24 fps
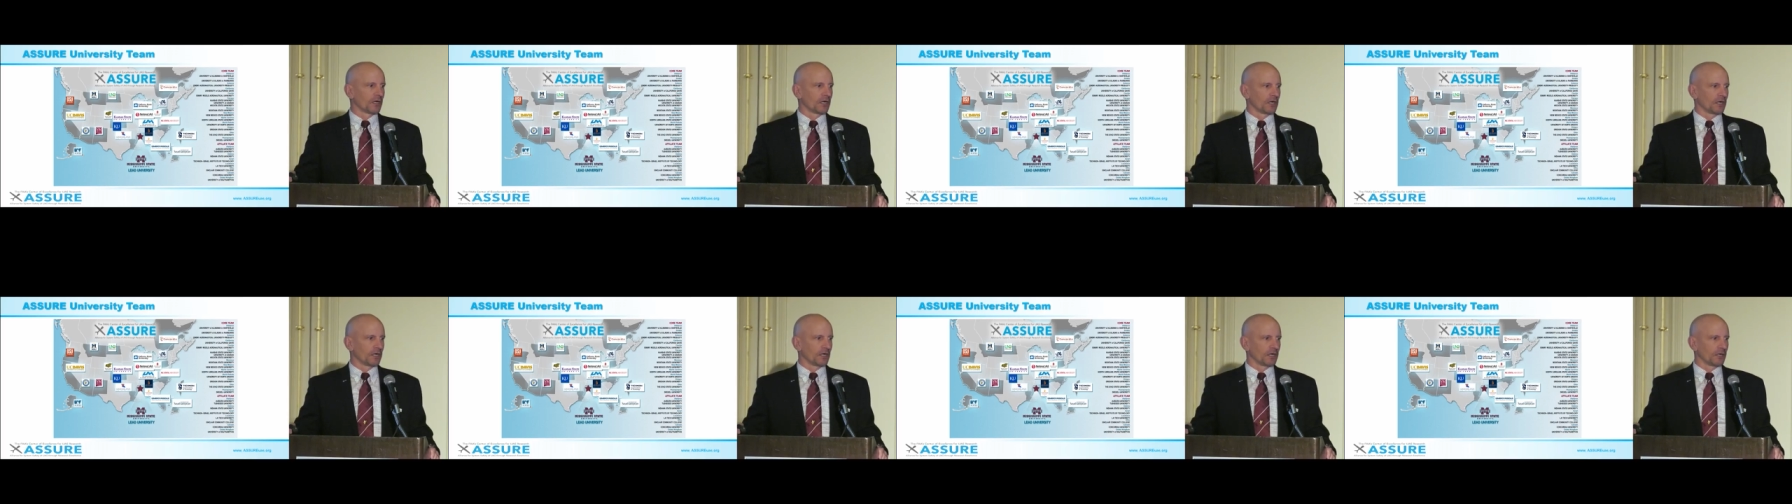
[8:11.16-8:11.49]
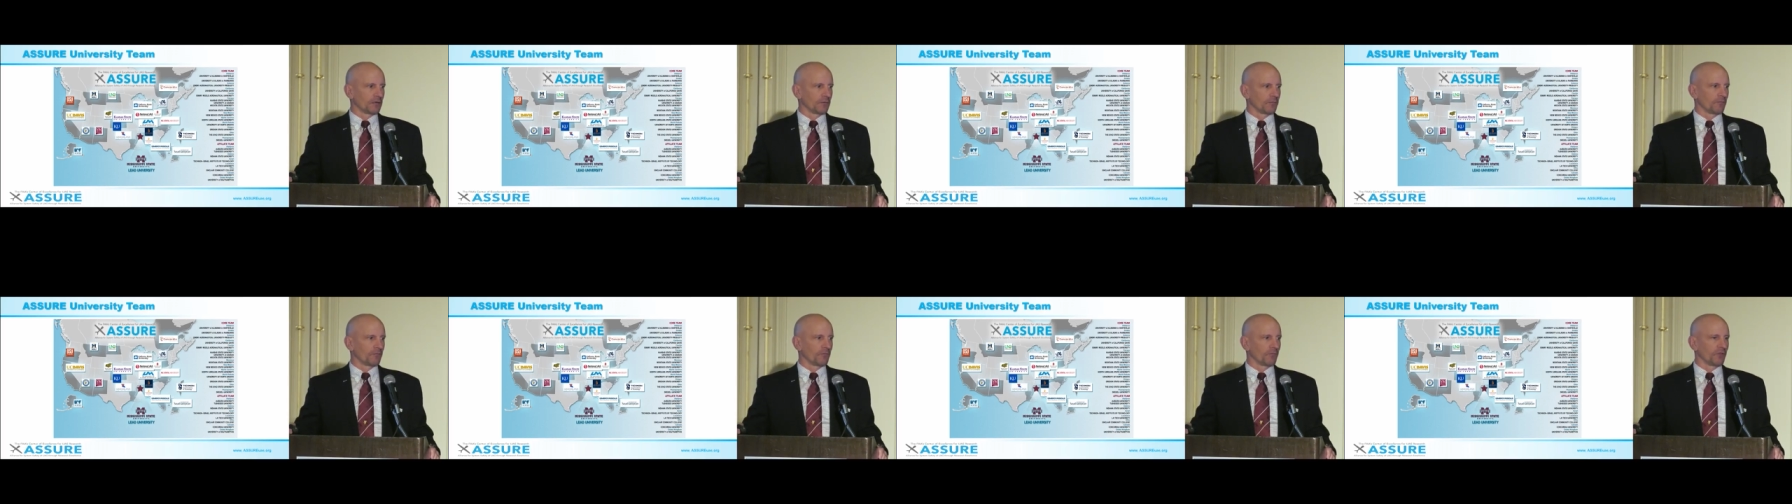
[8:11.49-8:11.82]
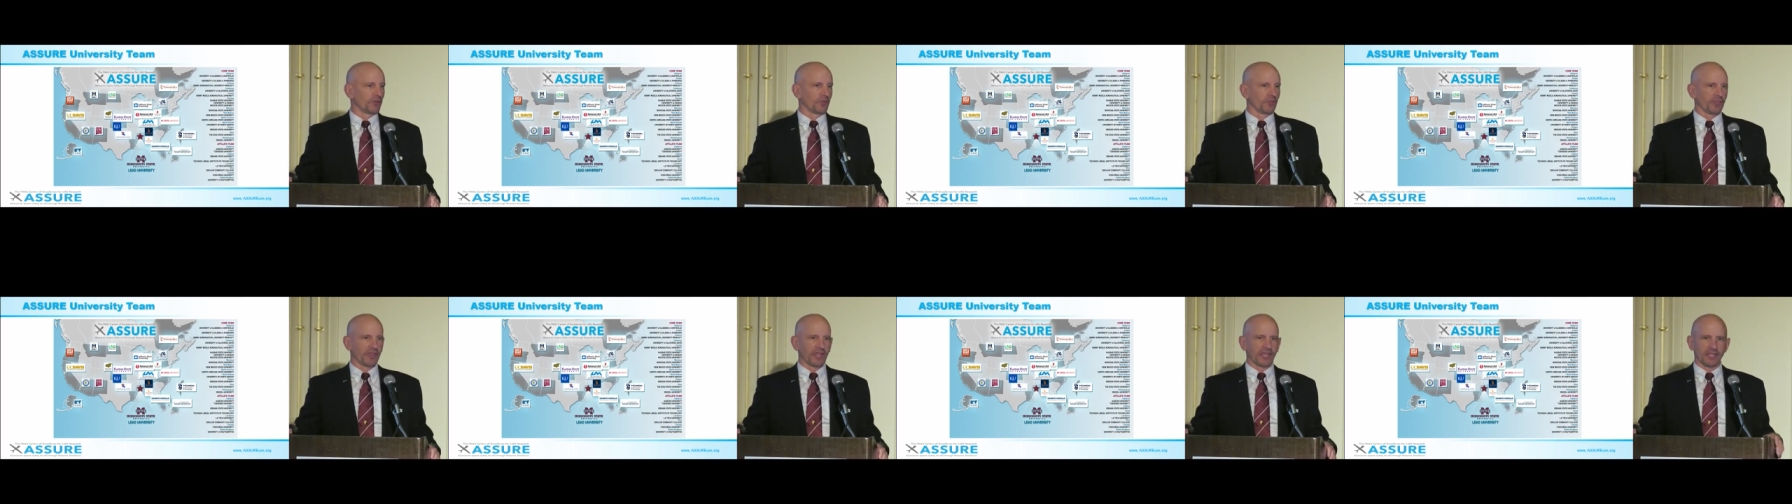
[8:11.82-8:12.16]
Um,
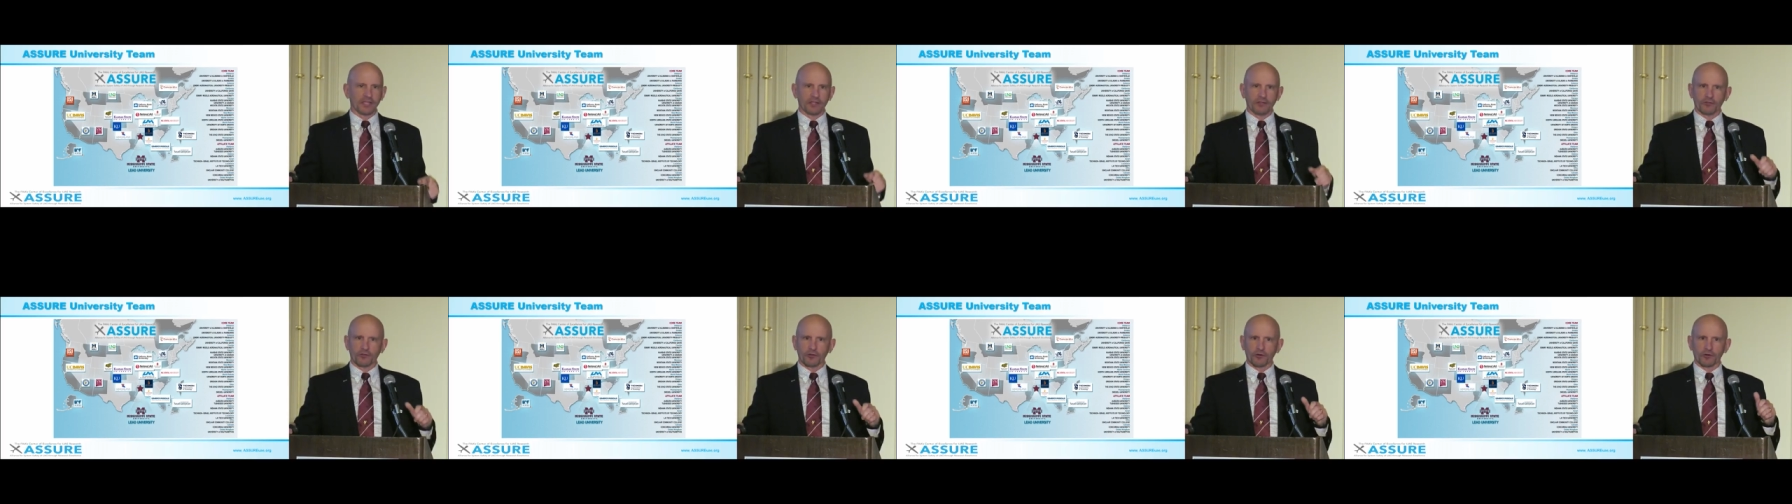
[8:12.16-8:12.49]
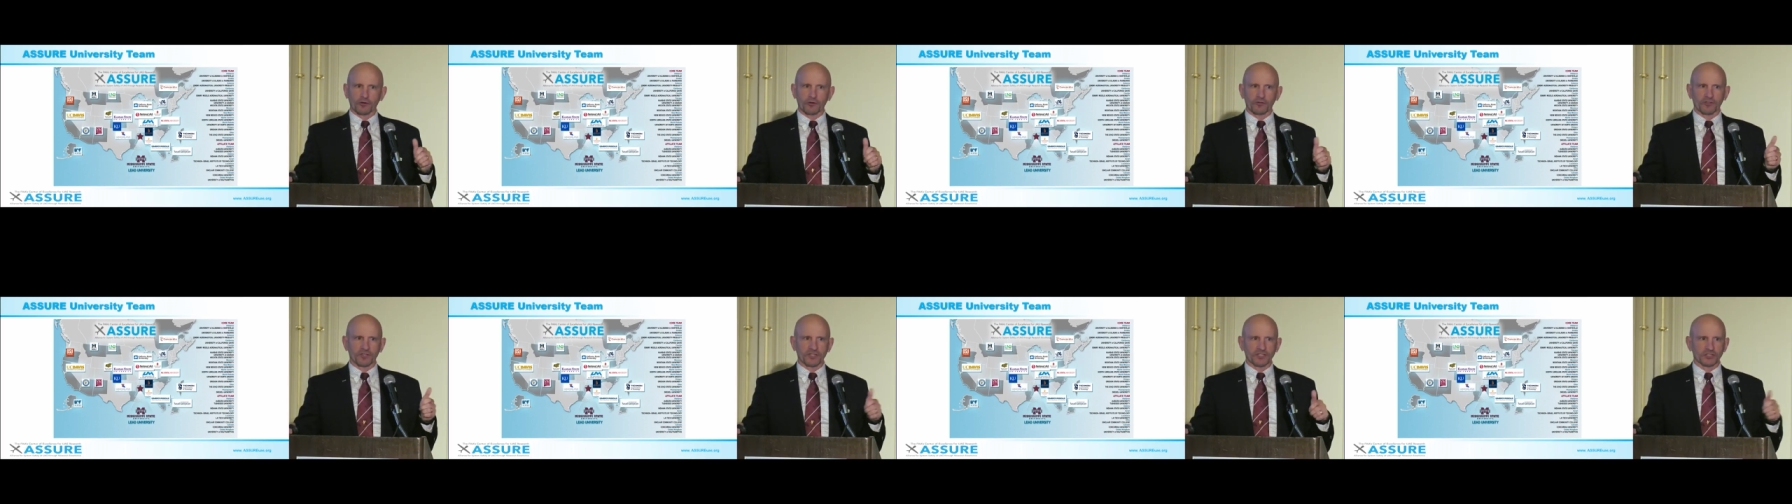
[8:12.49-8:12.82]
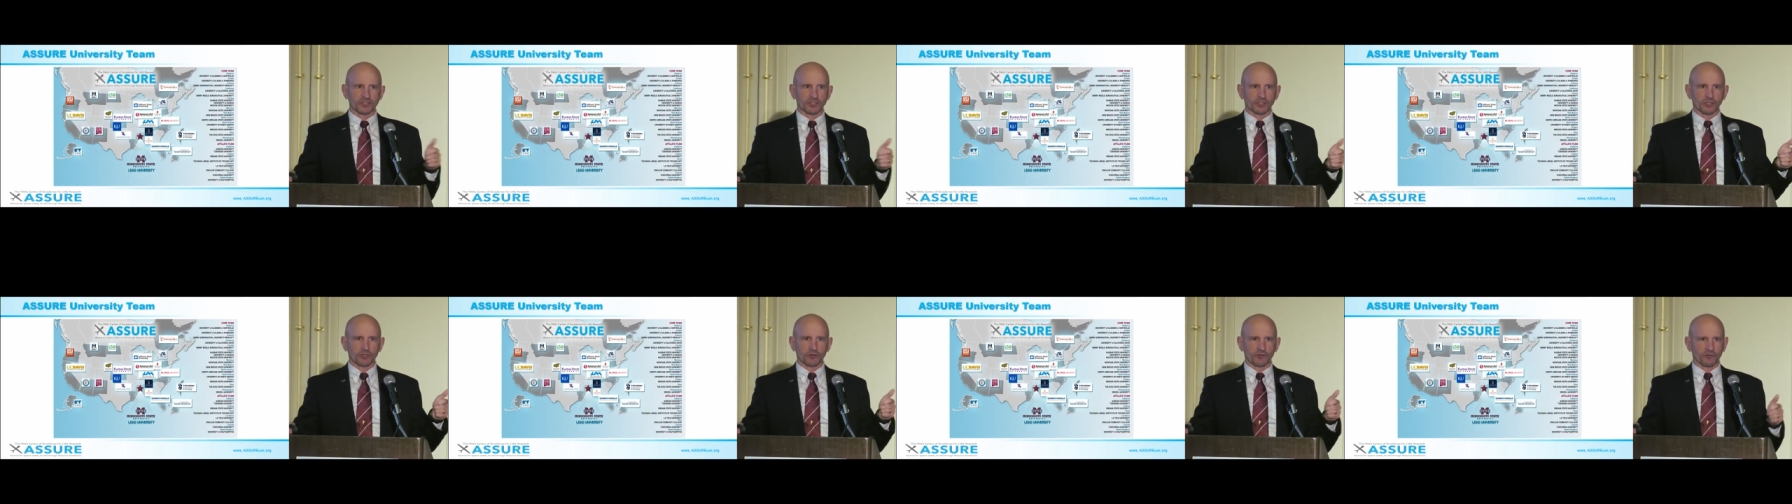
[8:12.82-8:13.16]
they either,
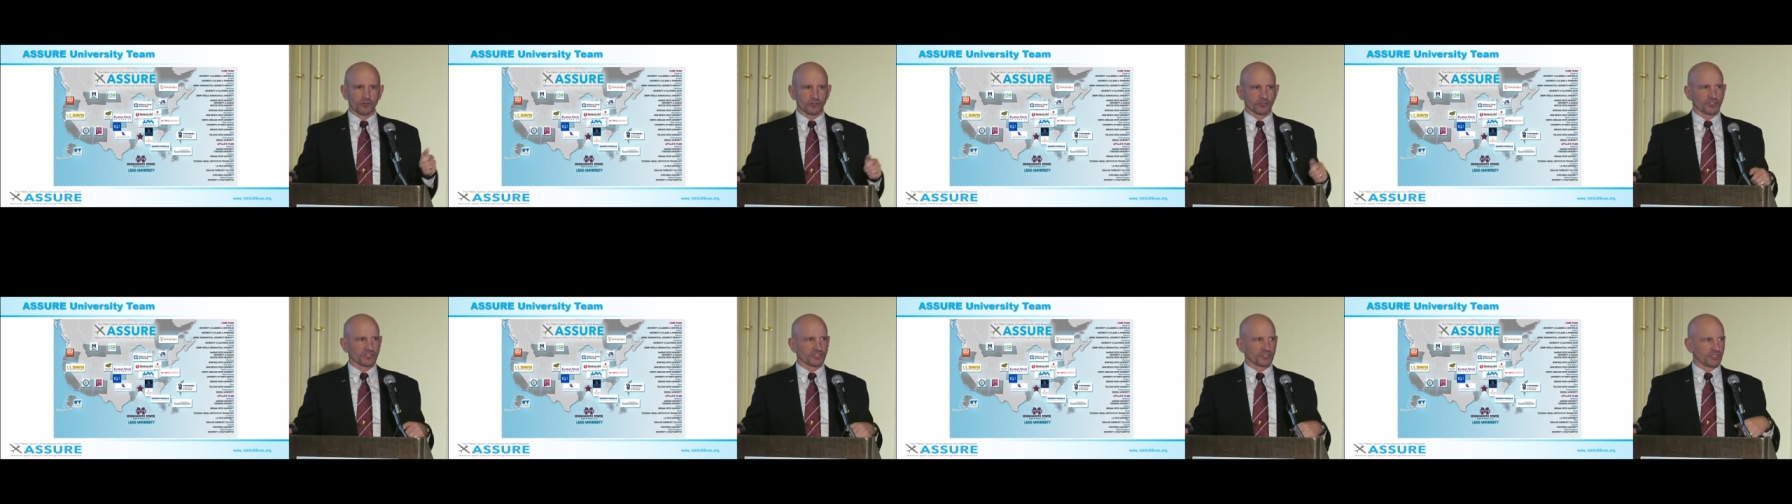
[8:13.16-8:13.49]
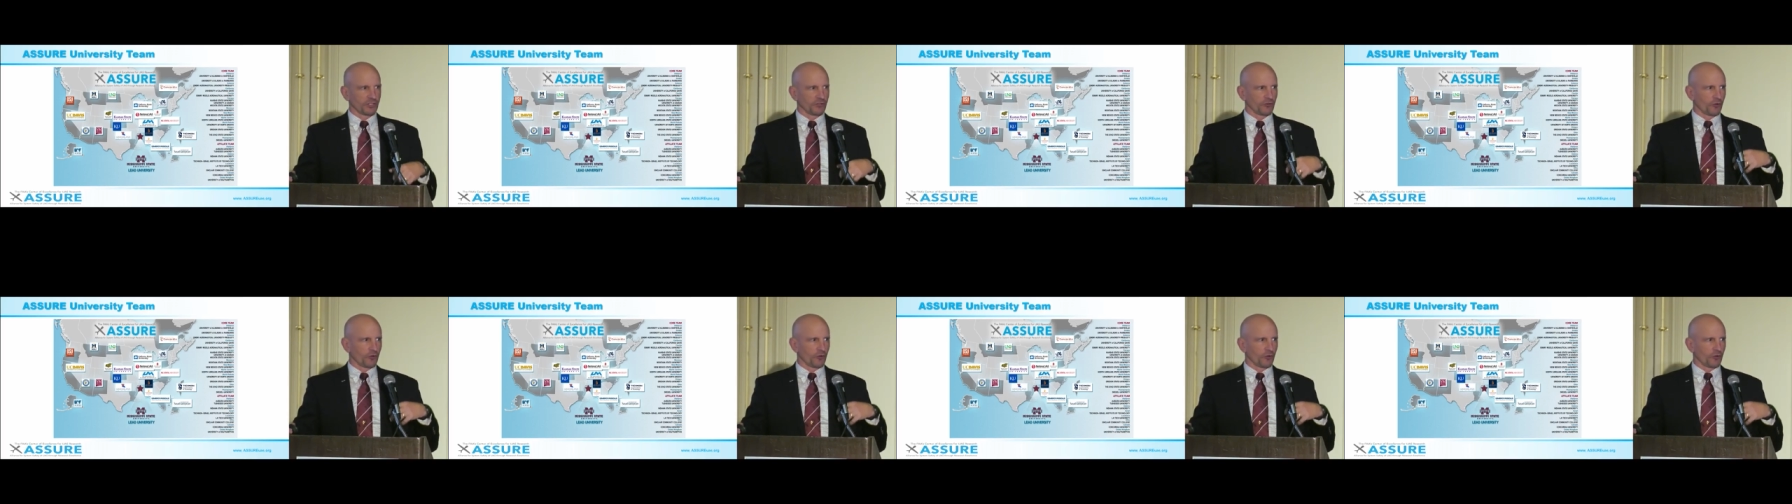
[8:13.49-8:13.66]
these universities